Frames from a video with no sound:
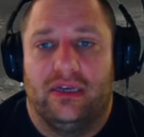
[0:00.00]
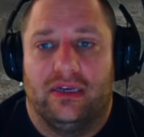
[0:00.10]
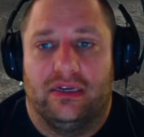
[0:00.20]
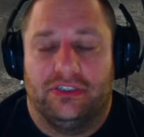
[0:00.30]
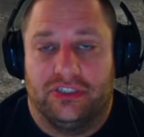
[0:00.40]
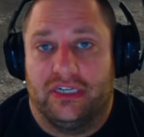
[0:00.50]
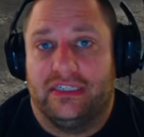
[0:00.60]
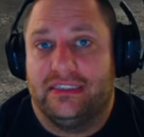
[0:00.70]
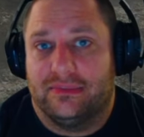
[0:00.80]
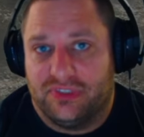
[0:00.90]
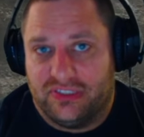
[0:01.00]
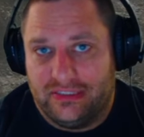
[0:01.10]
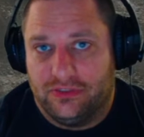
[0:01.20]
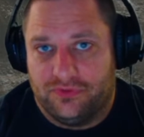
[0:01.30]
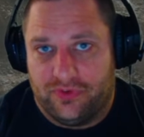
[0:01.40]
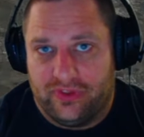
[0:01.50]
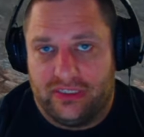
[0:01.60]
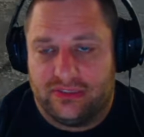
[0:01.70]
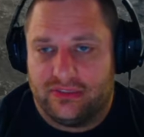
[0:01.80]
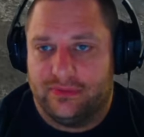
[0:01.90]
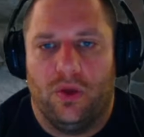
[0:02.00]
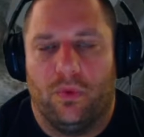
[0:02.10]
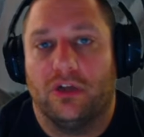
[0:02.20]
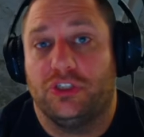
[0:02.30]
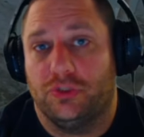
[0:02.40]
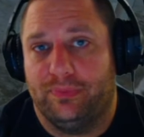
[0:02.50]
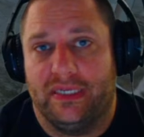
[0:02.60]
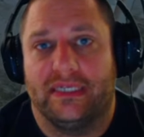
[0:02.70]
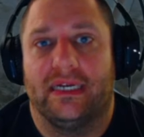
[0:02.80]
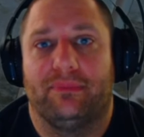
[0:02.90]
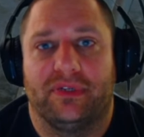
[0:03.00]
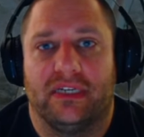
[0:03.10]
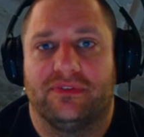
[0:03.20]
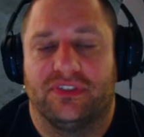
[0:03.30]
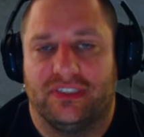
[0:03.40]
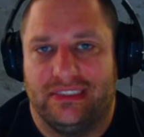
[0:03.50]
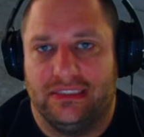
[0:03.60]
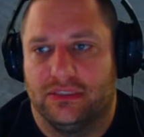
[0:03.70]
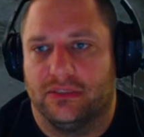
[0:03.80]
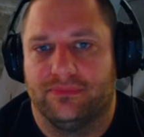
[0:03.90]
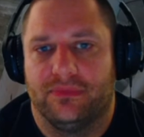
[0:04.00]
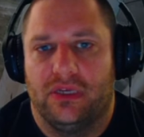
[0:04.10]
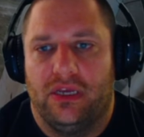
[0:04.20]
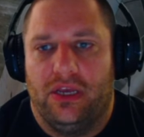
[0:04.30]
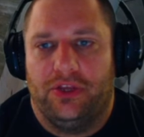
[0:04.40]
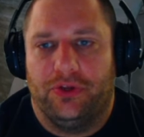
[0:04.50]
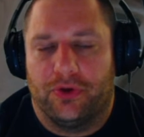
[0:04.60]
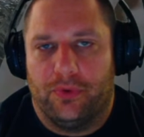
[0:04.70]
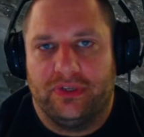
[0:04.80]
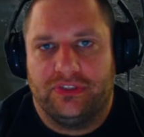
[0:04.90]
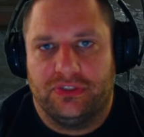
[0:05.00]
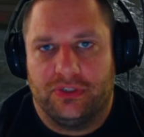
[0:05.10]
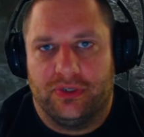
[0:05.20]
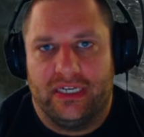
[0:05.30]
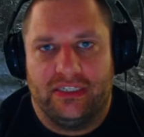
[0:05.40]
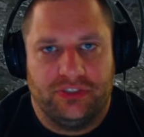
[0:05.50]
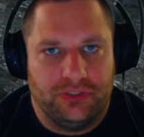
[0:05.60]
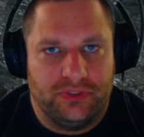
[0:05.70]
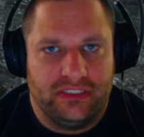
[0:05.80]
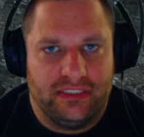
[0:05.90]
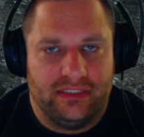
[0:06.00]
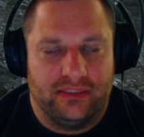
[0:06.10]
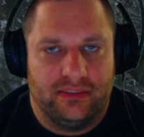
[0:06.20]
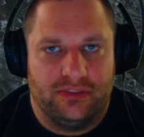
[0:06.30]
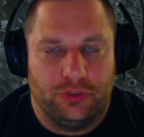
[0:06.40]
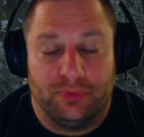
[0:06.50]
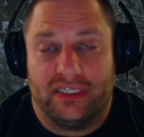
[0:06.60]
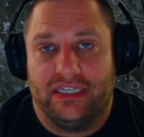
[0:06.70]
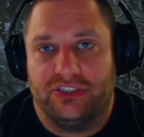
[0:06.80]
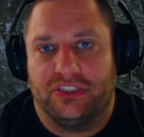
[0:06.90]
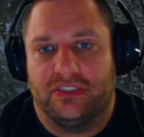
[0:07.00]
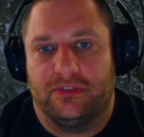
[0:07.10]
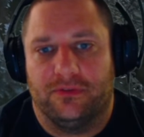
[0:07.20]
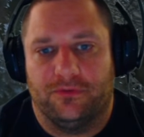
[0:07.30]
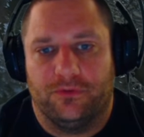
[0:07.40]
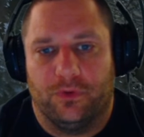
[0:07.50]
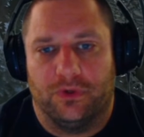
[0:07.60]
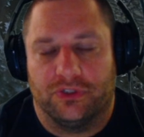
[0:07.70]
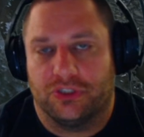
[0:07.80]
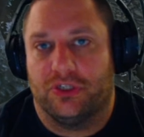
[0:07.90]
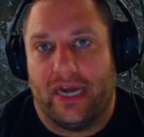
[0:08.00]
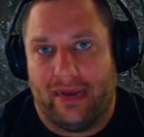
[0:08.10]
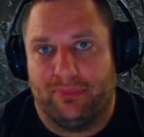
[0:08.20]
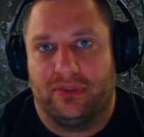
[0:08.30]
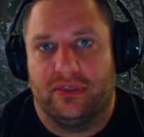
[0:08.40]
You're going to need some steel for this. Once you pick up enough steel, you're going to go ahead and do the duplication for scrap.